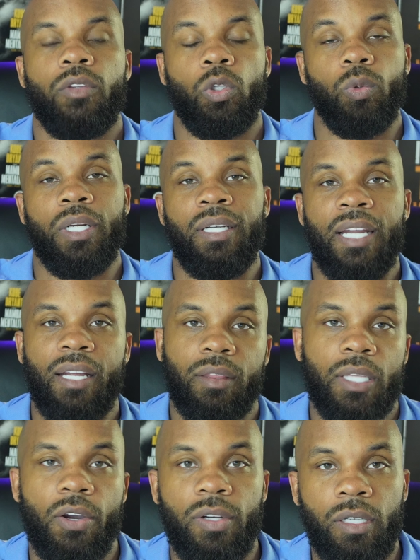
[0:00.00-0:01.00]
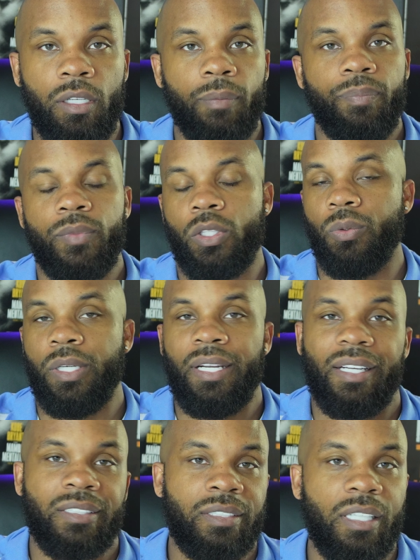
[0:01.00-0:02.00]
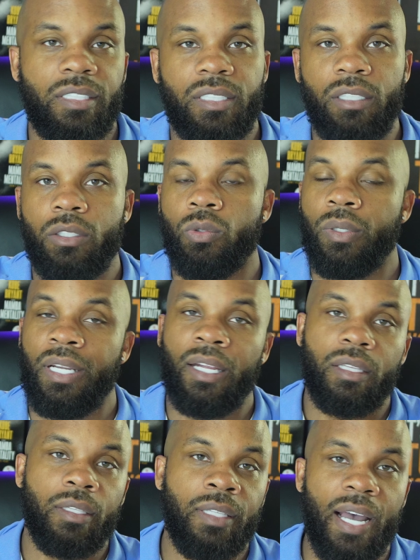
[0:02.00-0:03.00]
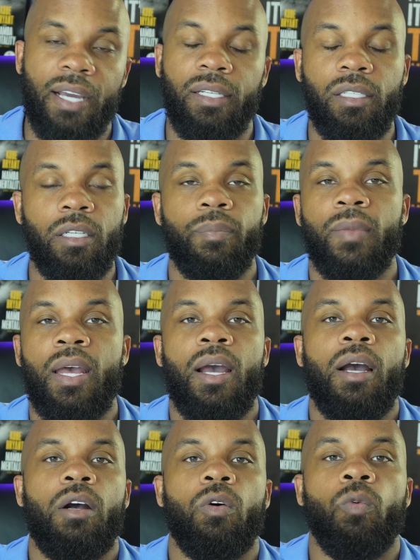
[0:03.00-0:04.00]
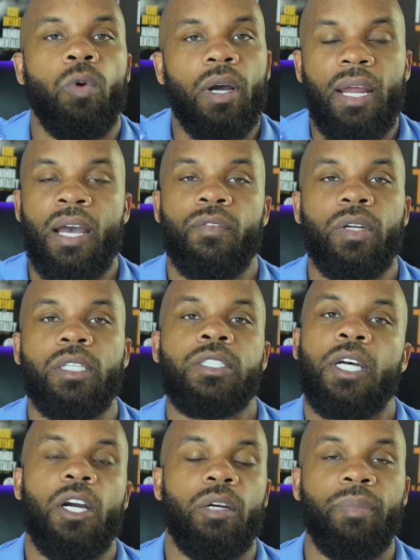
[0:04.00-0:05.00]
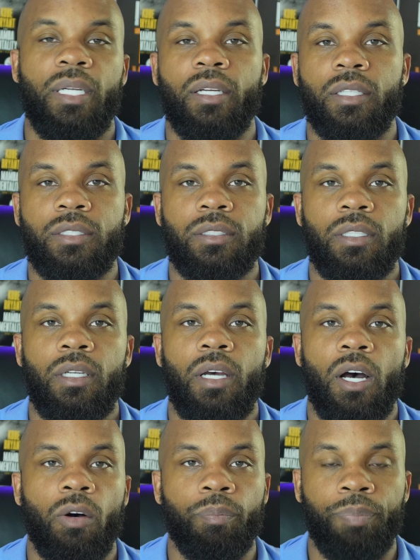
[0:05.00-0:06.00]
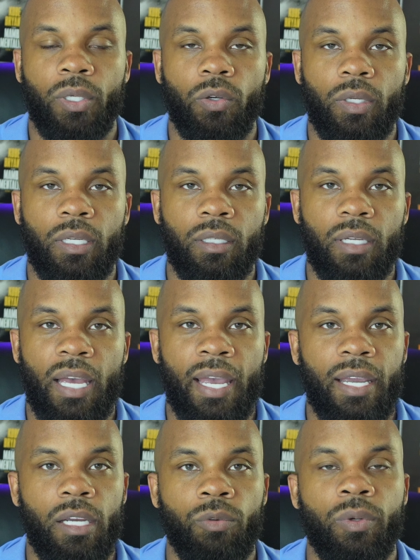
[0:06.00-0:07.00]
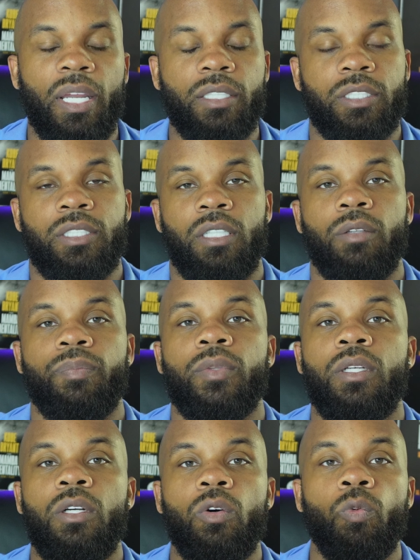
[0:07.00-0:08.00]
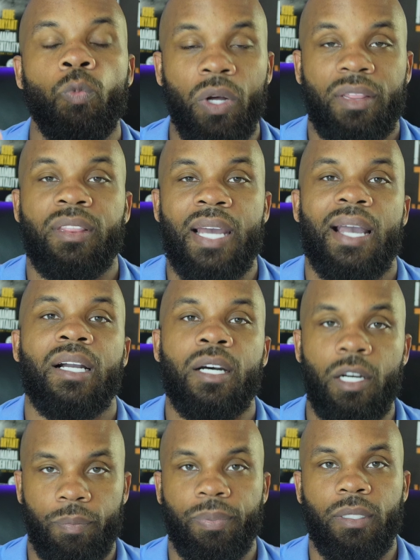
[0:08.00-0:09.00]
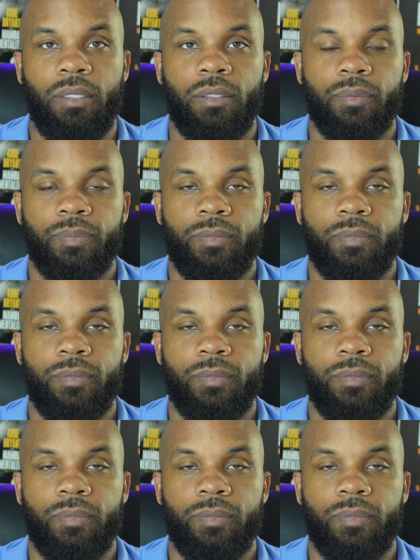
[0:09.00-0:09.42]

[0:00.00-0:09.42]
through a net 30, through a net 60, through a net 90, whatever the term is, I'm building a relationship with that company.